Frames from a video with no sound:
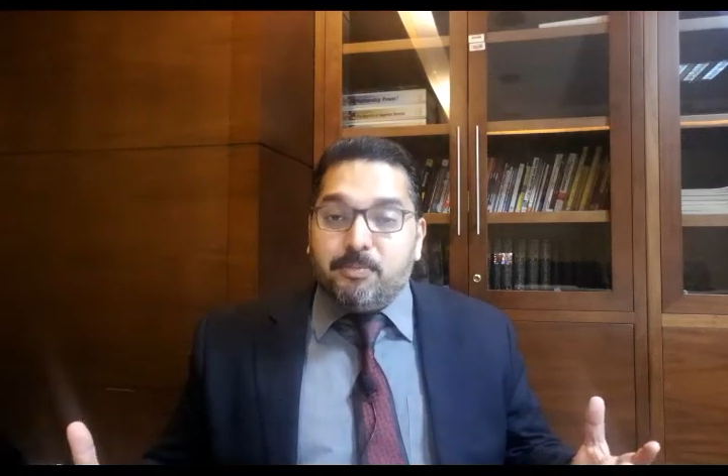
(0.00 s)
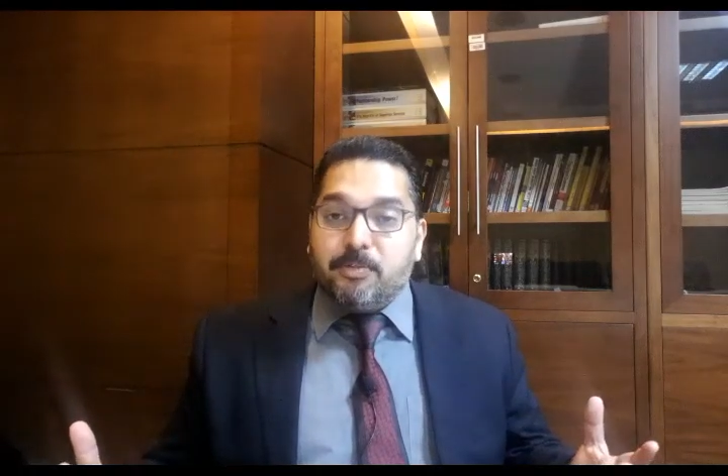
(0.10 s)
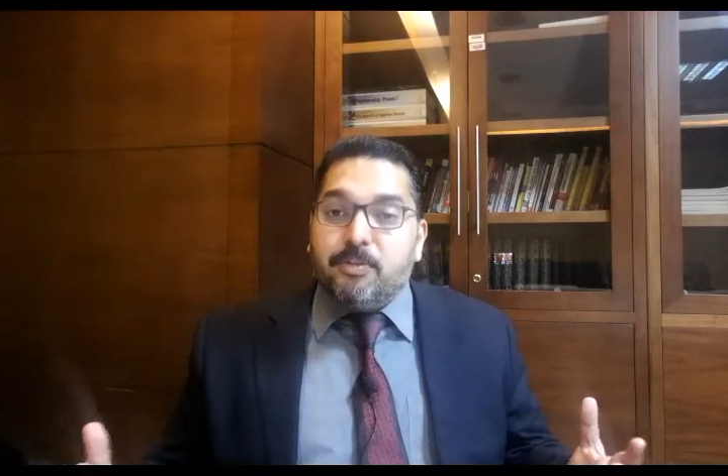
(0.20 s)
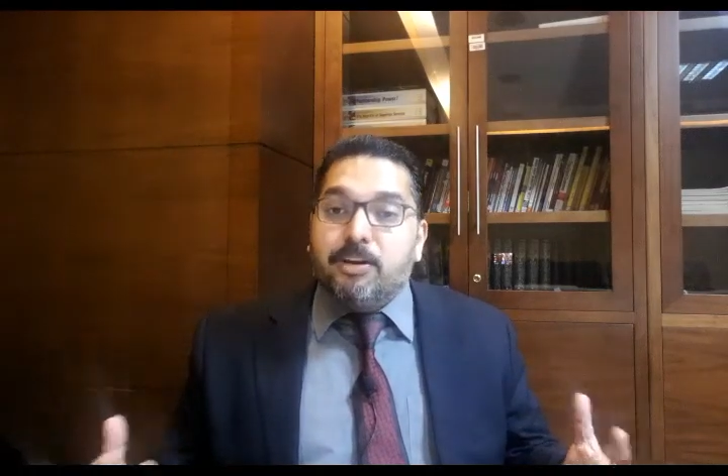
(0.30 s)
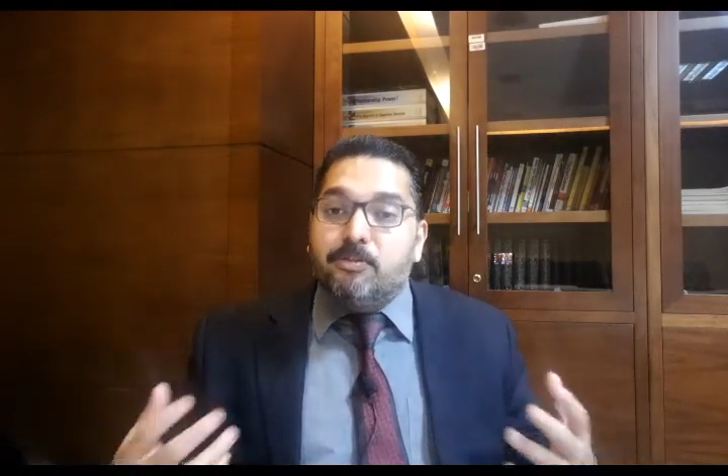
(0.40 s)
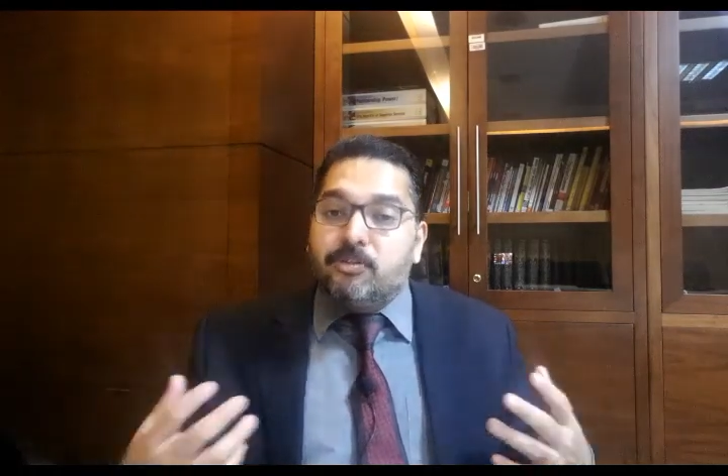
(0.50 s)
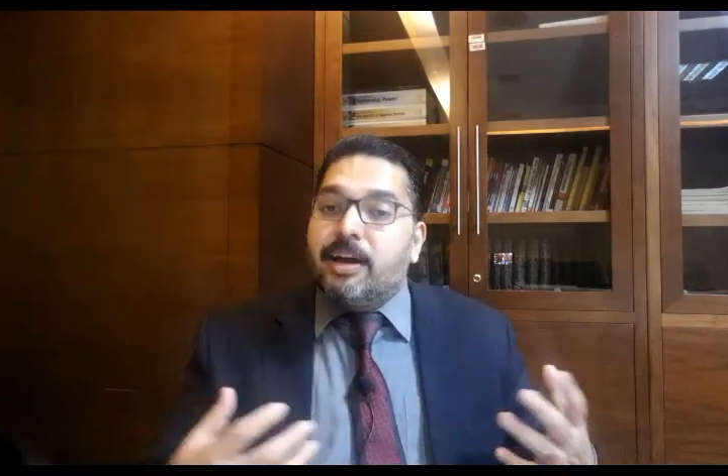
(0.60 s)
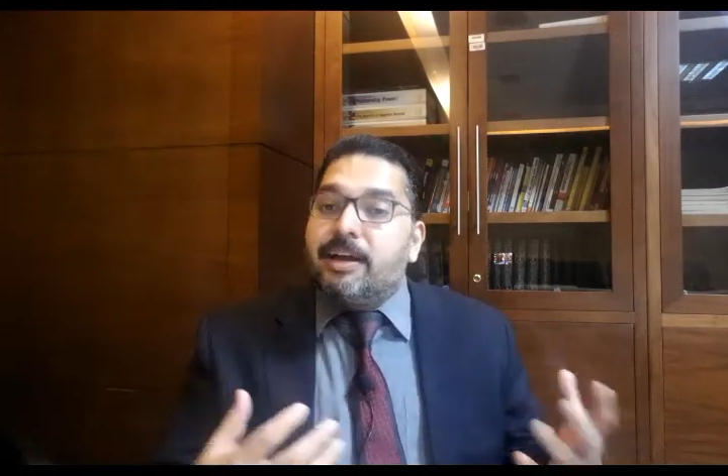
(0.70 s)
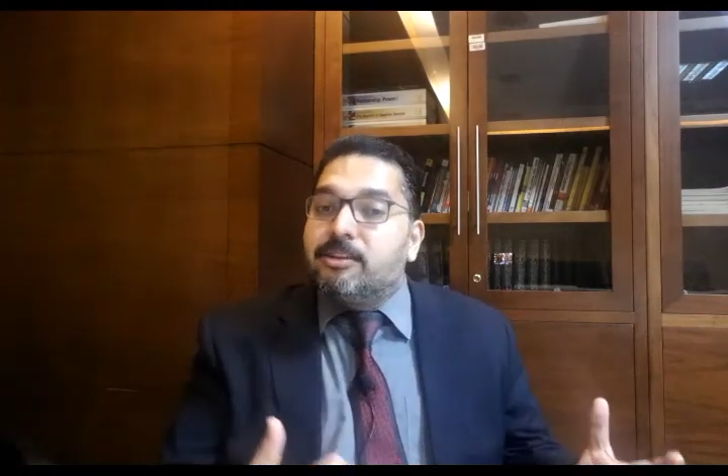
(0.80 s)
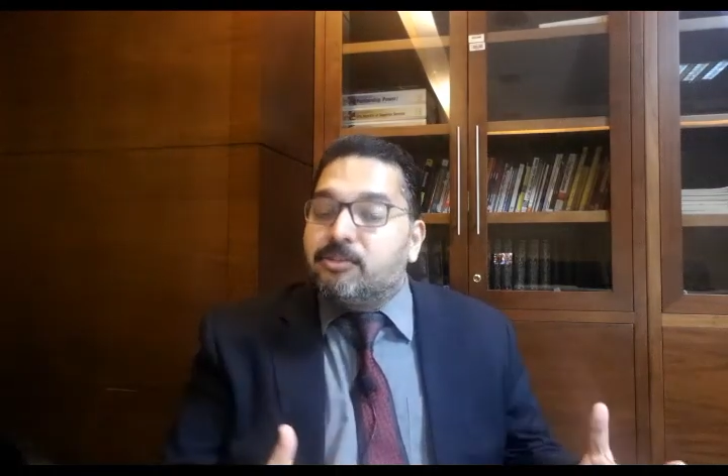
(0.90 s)
But when you
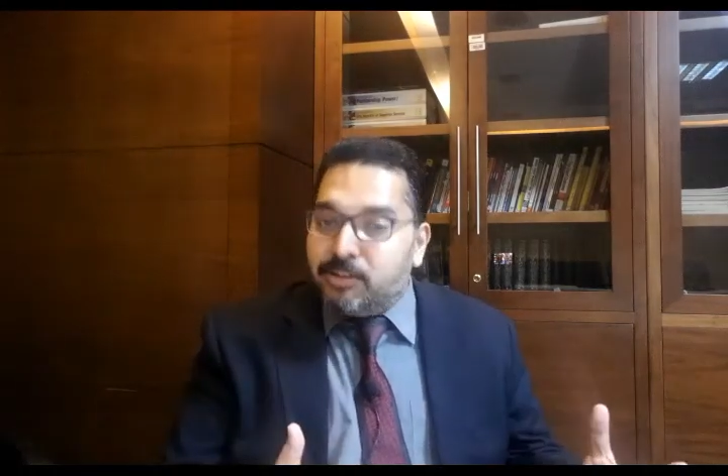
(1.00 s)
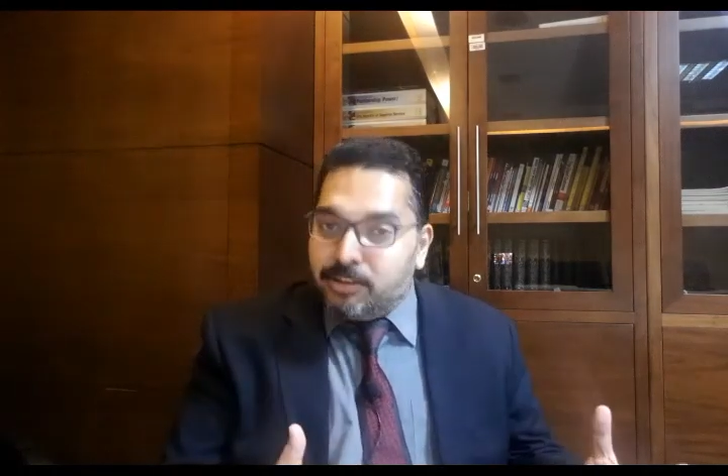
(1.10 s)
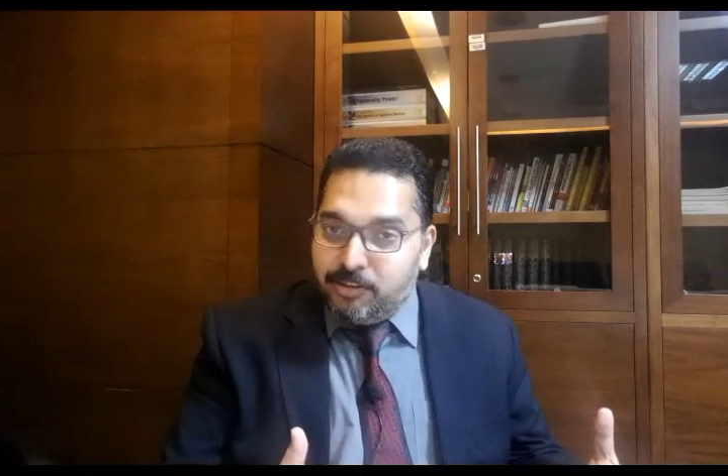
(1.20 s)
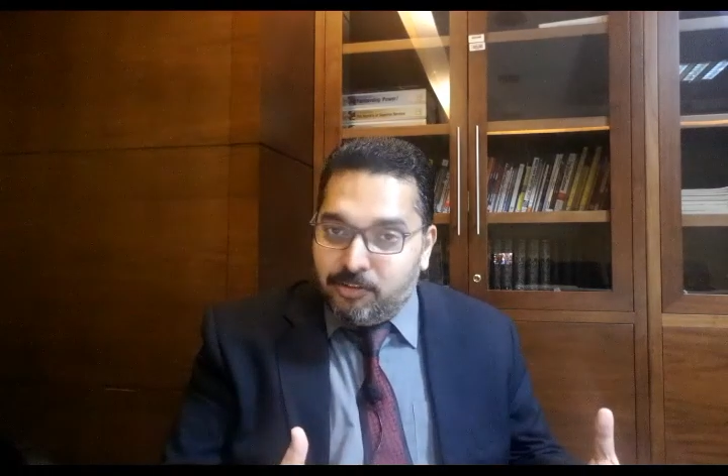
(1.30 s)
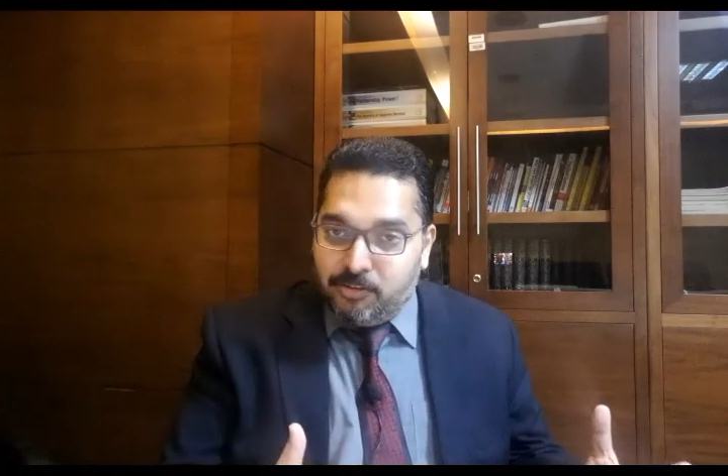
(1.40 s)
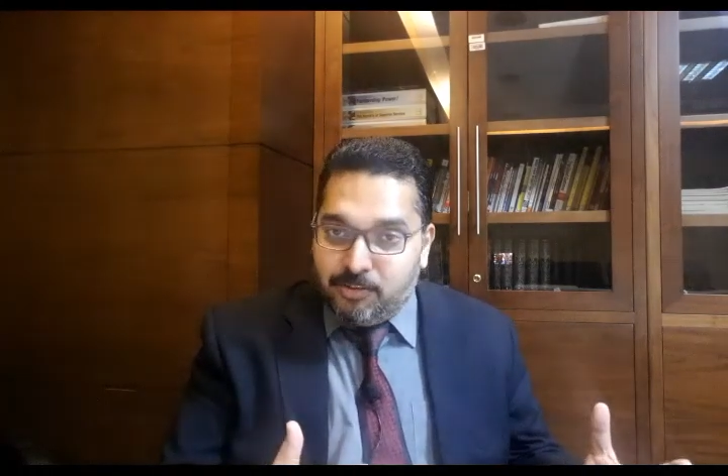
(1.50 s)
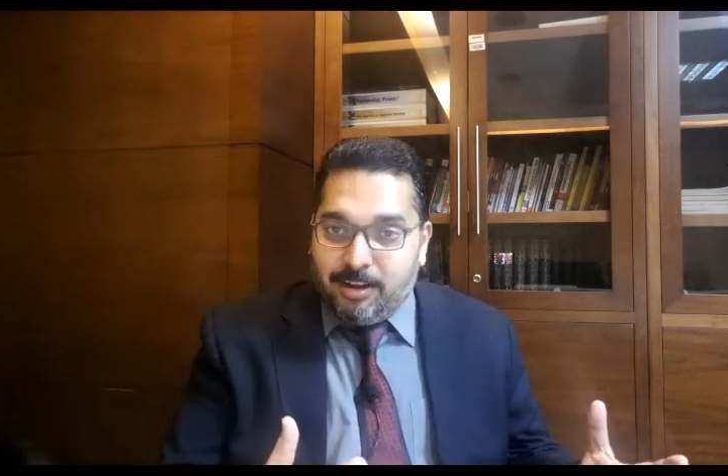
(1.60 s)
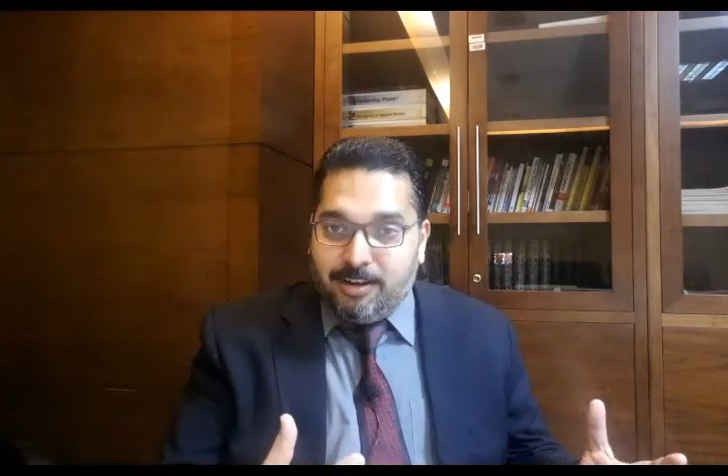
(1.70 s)
try answering these